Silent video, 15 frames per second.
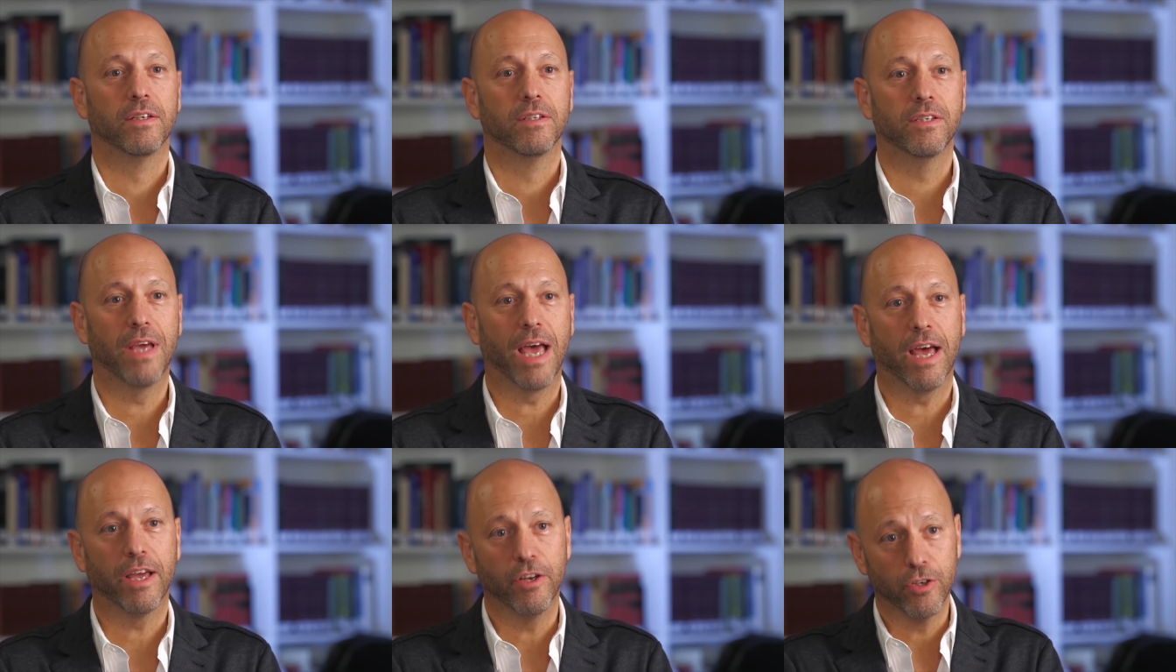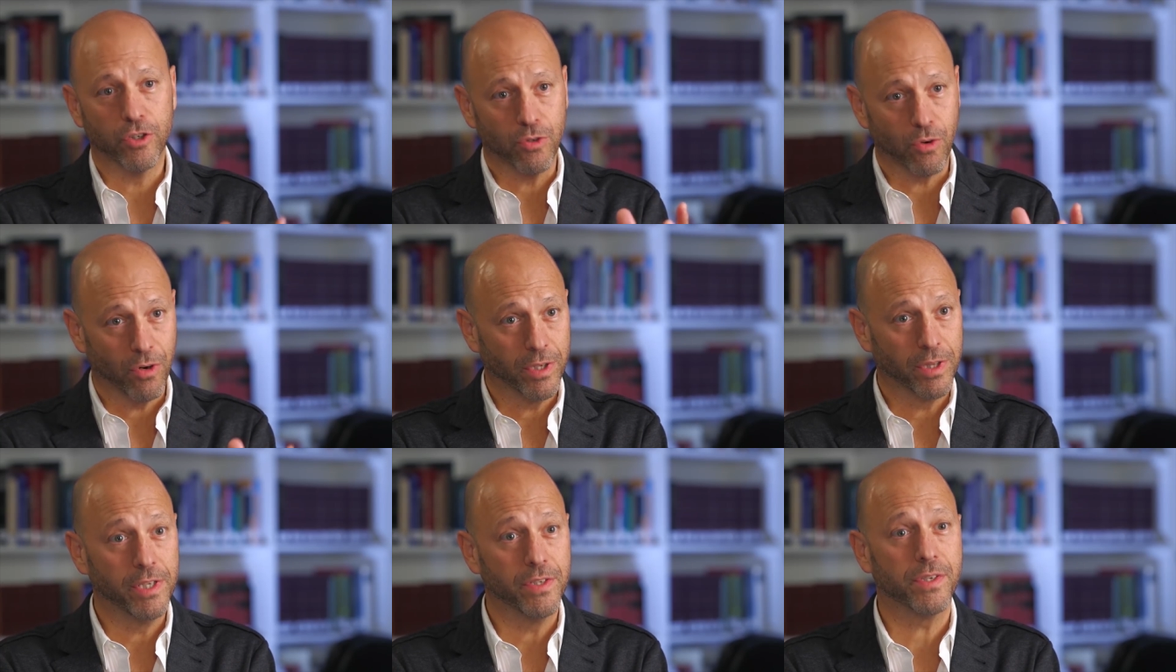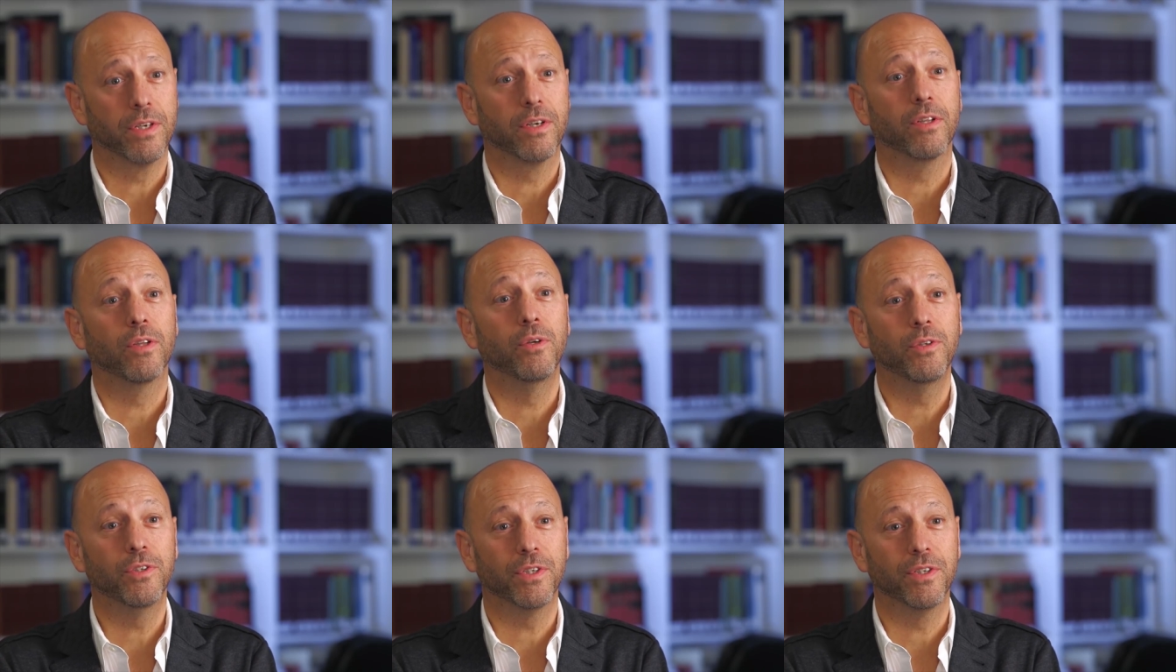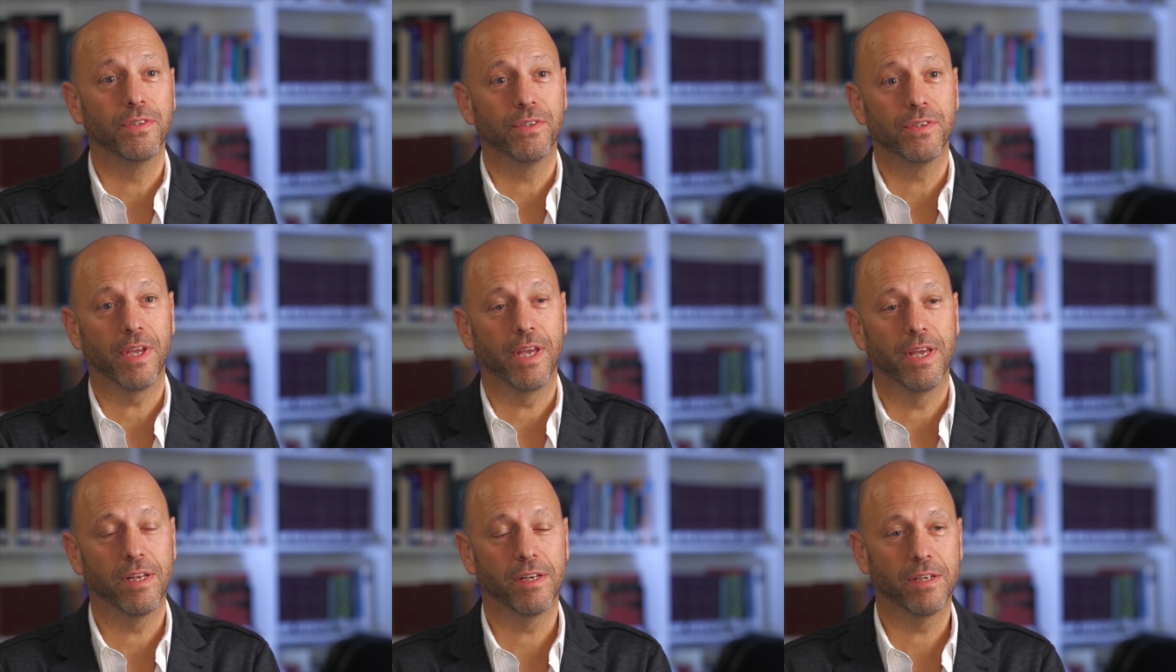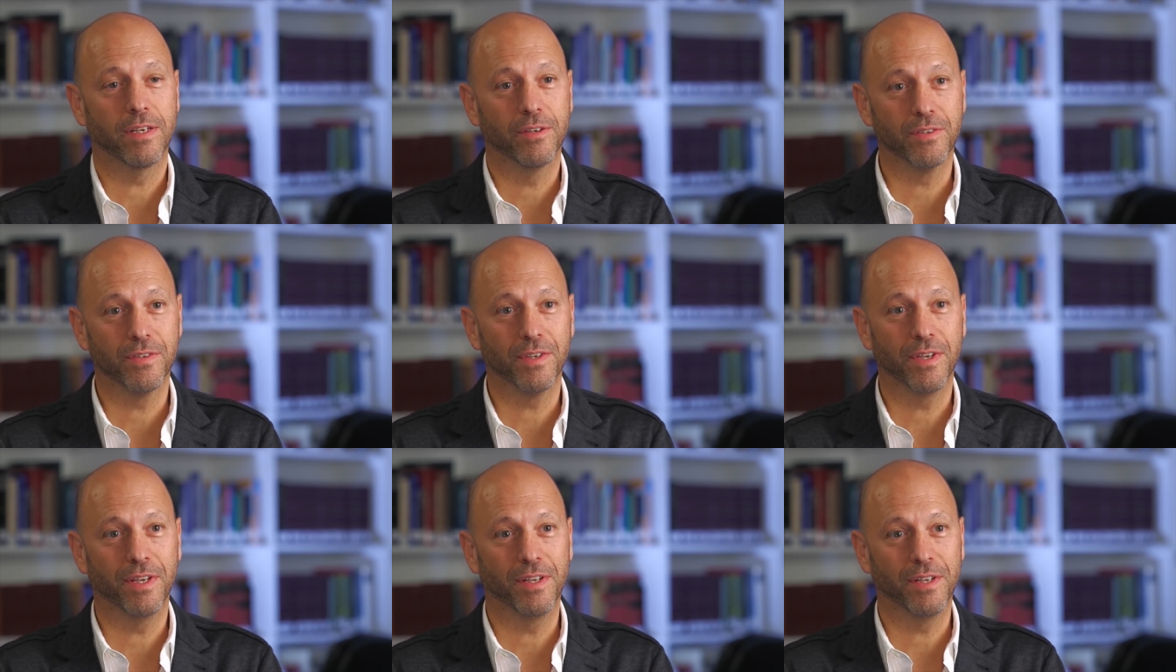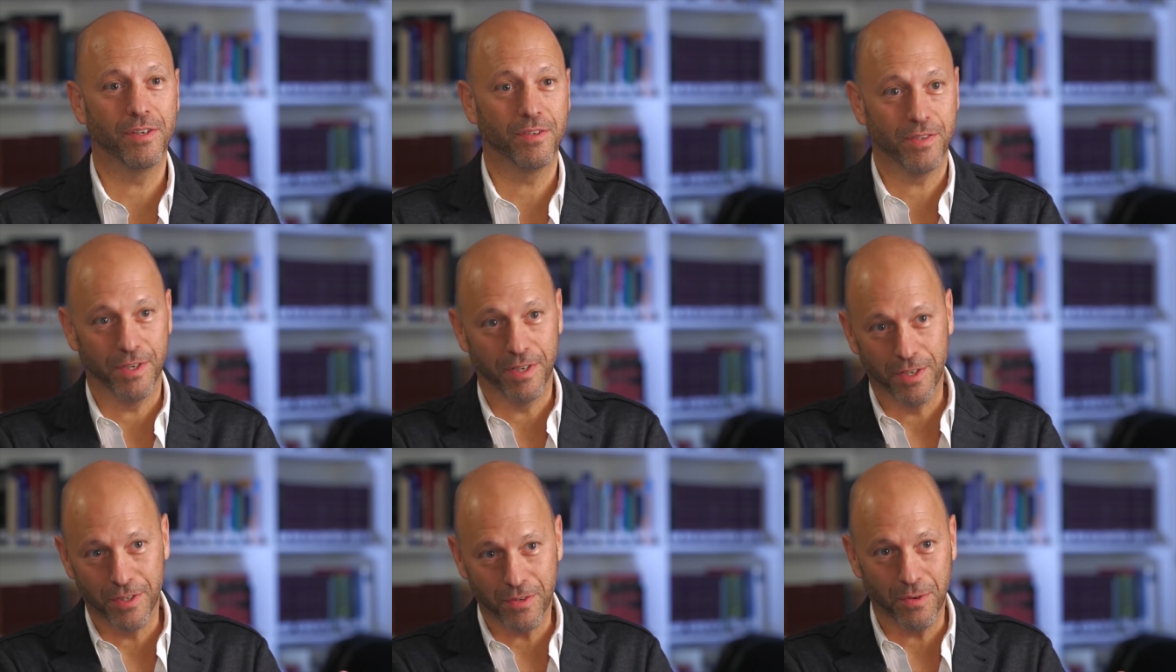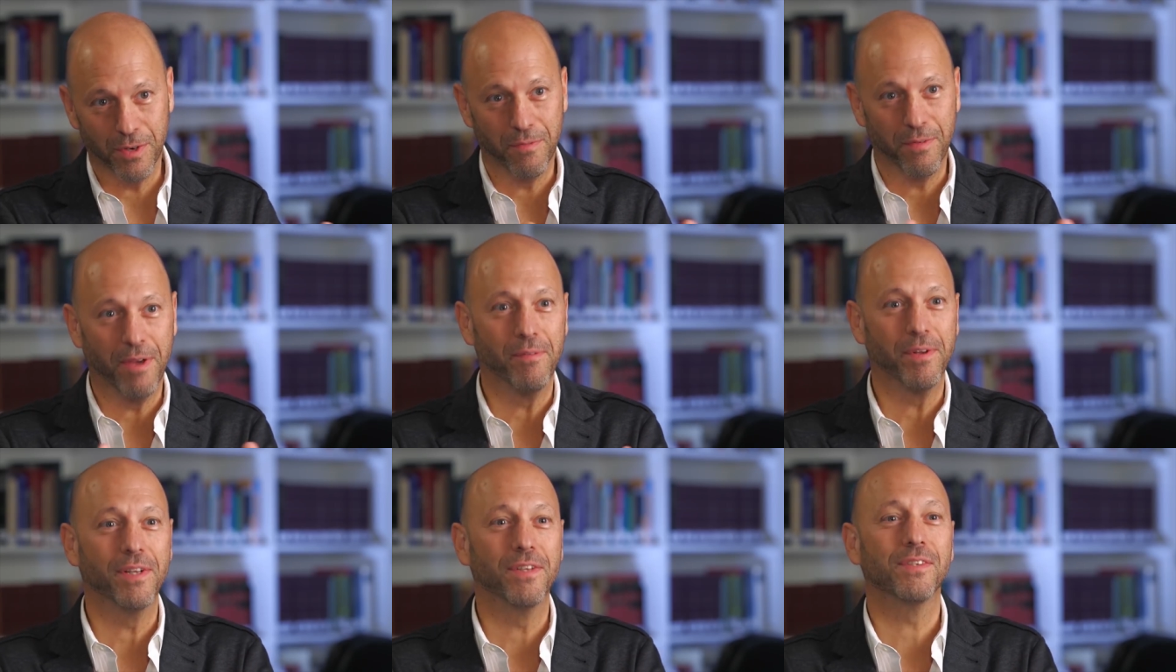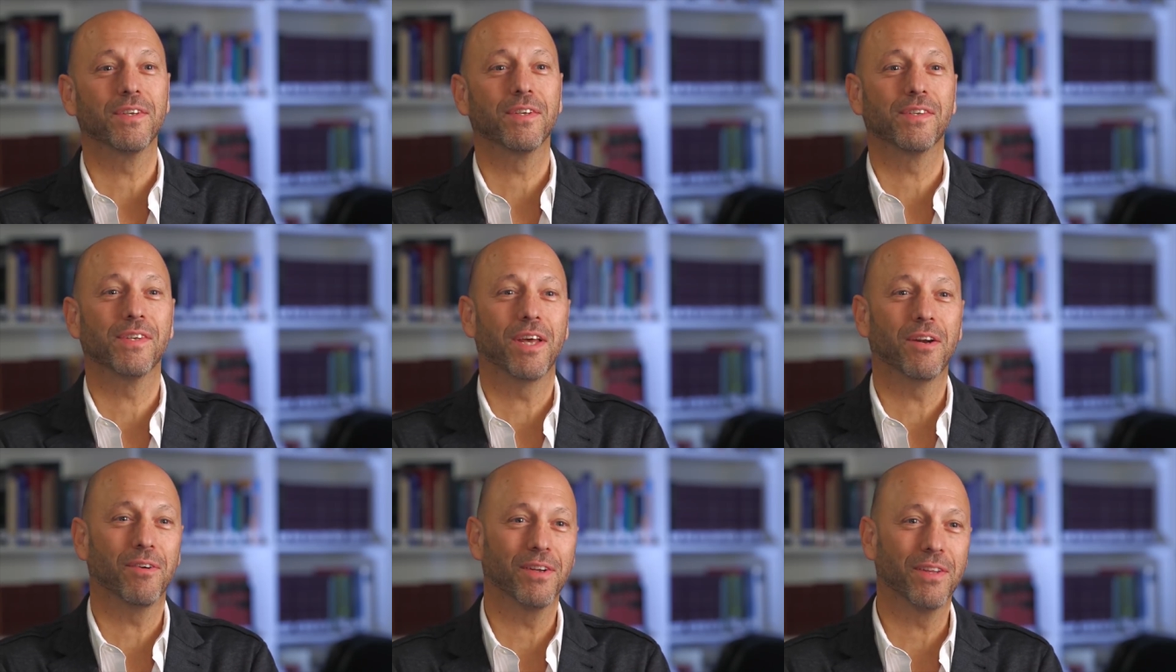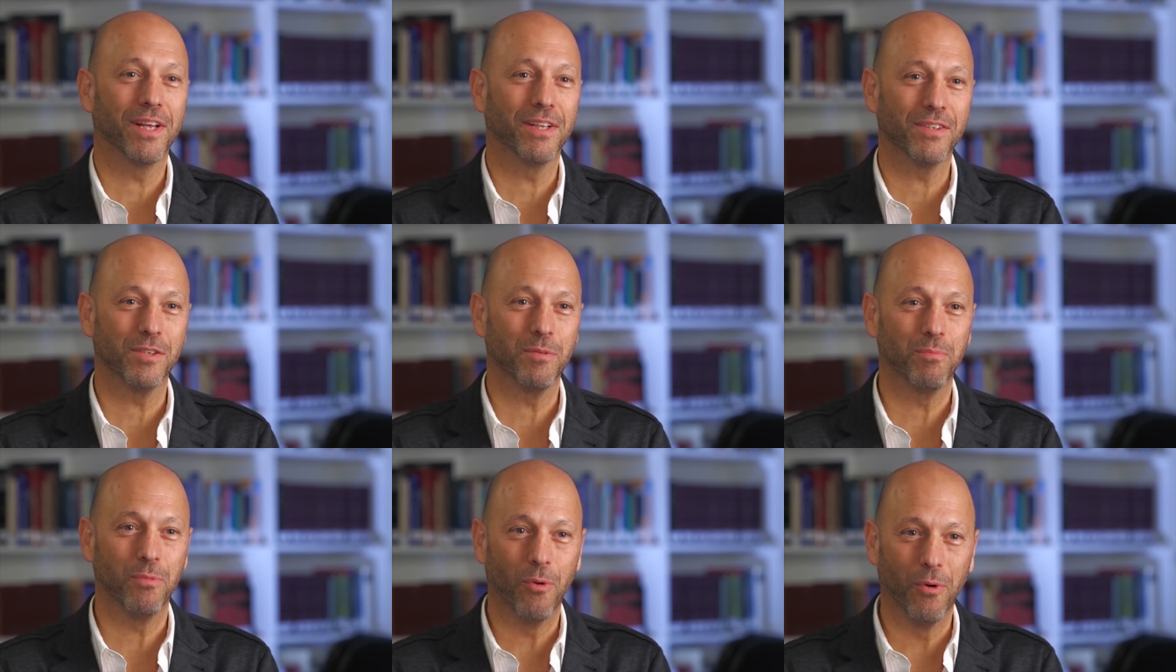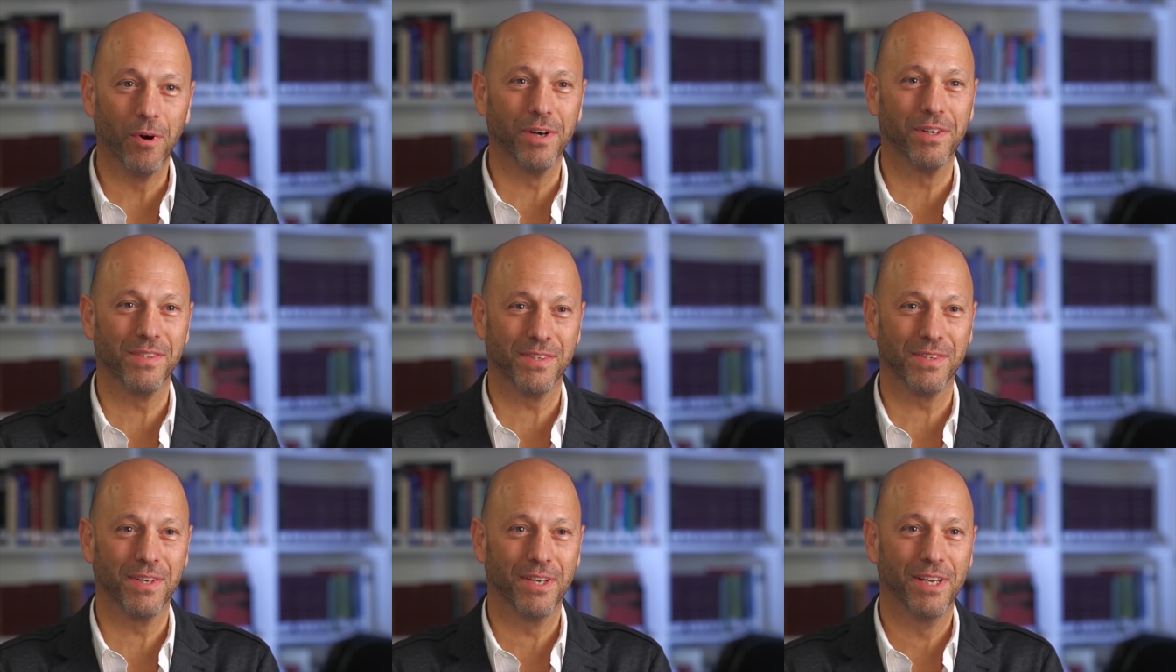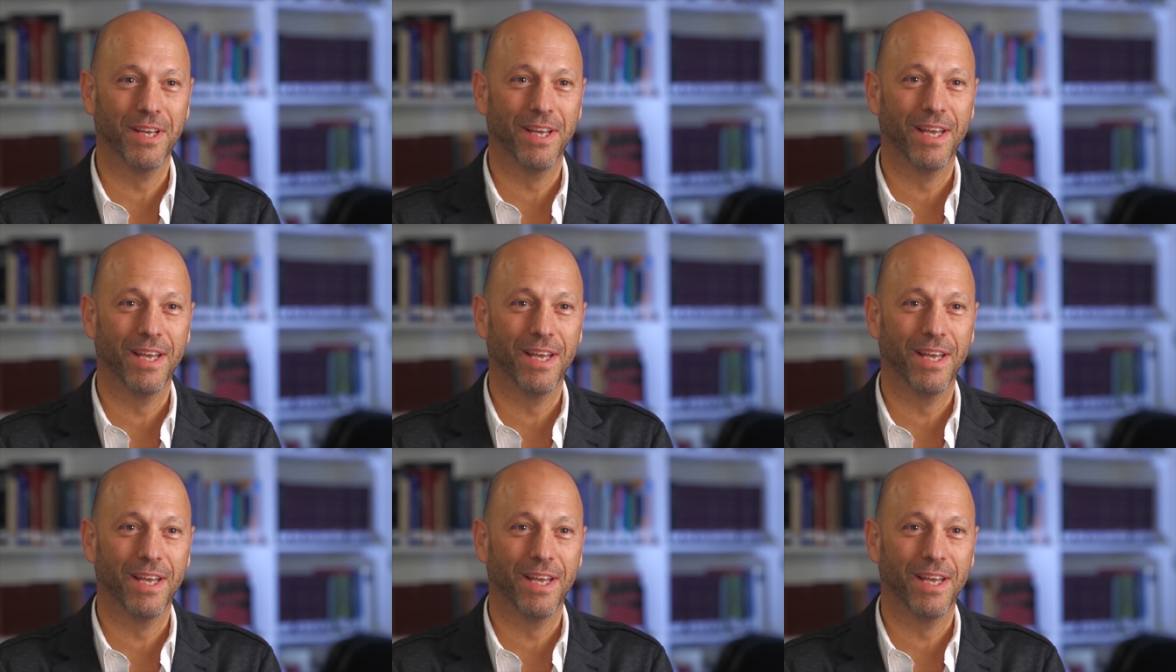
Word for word: to how you're drawing these conclusions, and there's and there's a history of evidence, et cetera, that supports,